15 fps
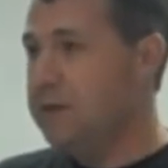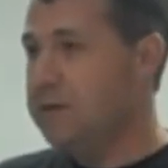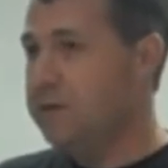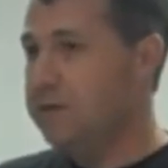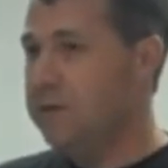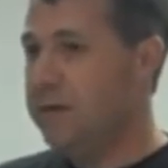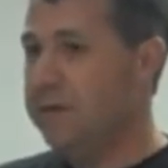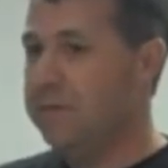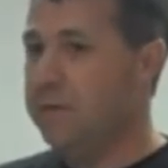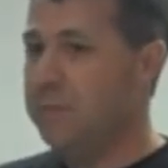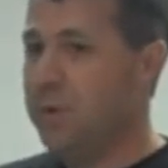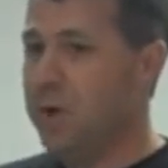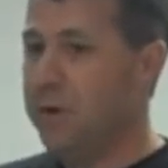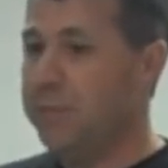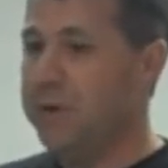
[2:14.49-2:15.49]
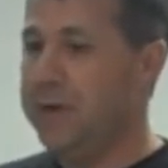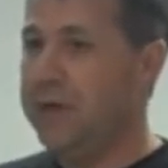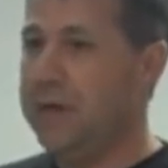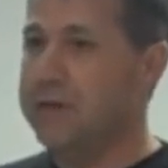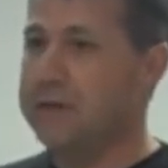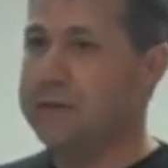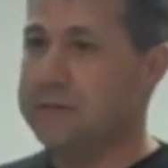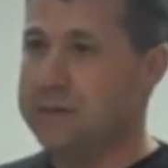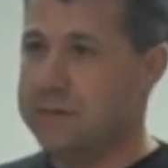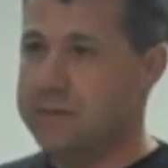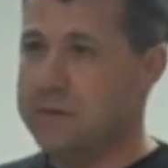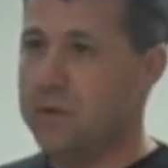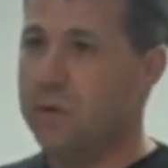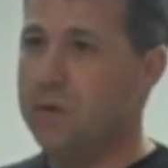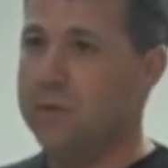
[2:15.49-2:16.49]
So if the property has
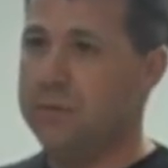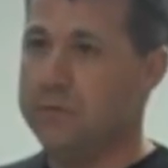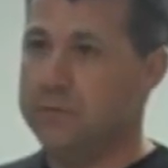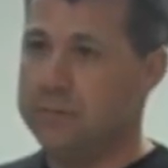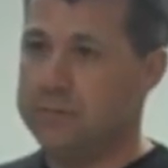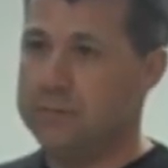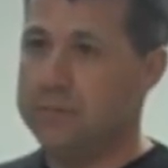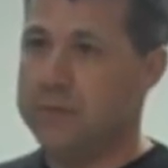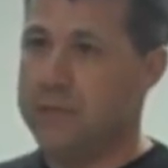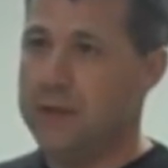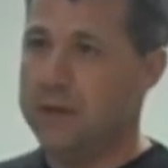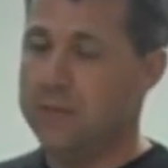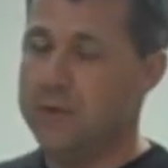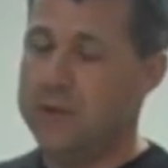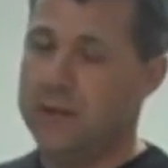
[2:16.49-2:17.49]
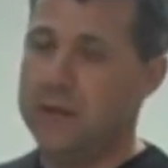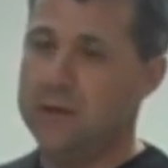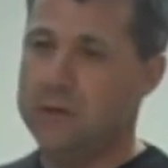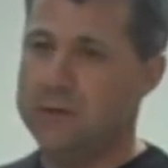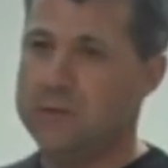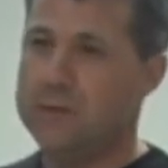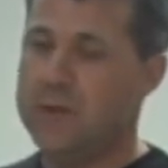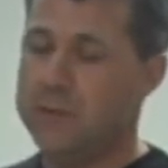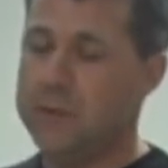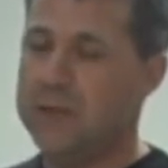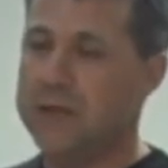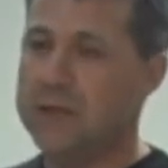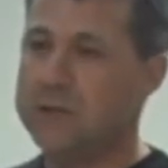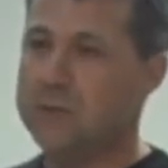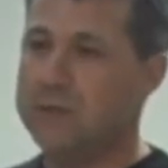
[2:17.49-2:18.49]
sold
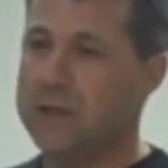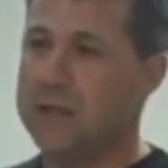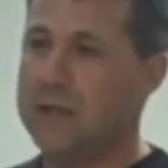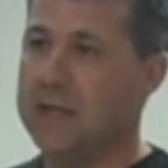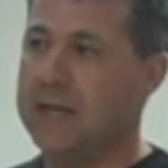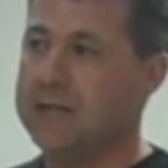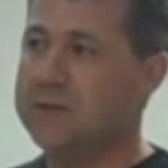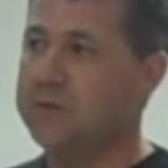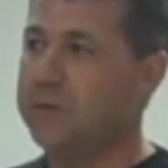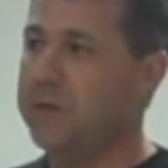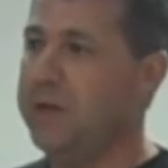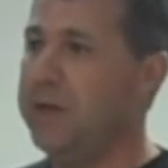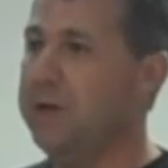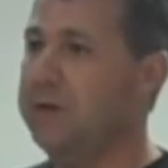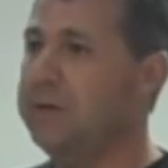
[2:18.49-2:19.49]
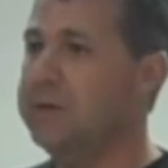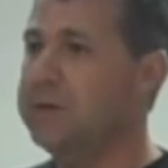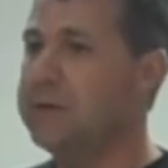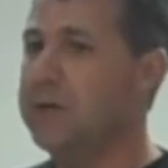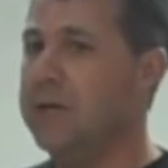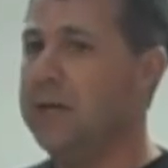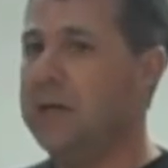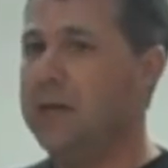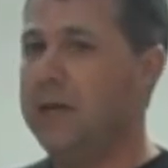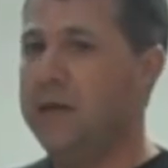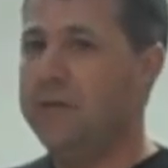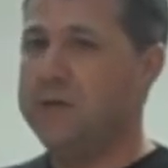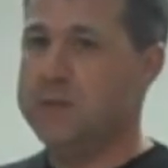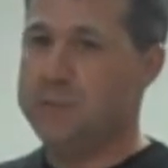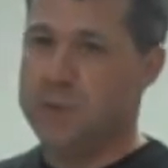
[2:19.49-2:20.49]
typically it's within the last 3 years,
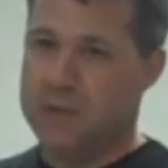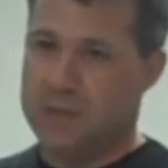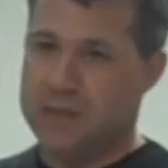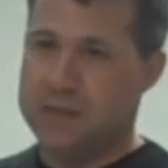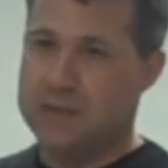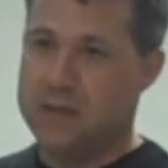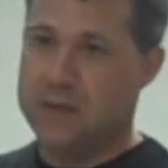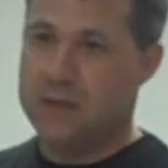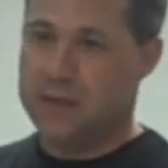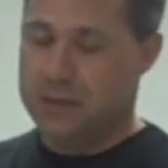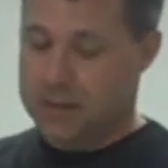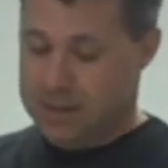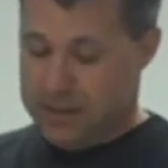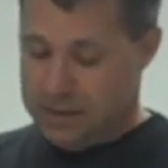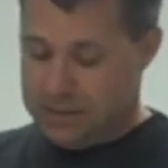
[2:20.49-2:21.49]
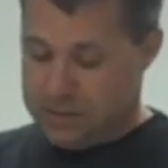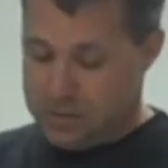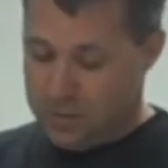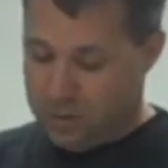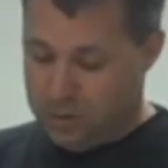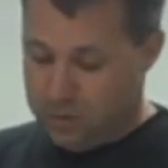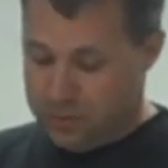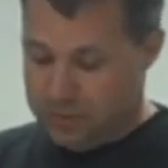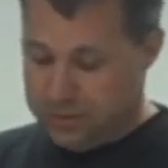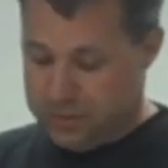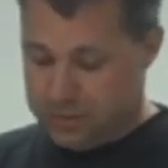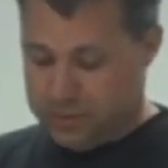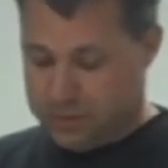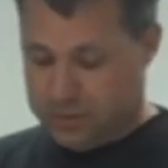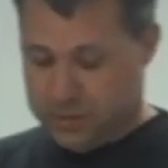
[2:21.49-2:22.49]
if it's been listed, sold,
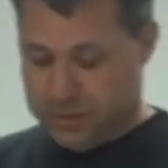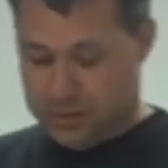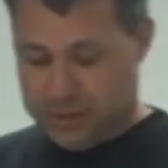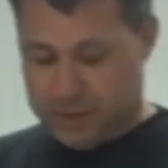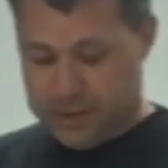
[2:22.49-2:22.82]
or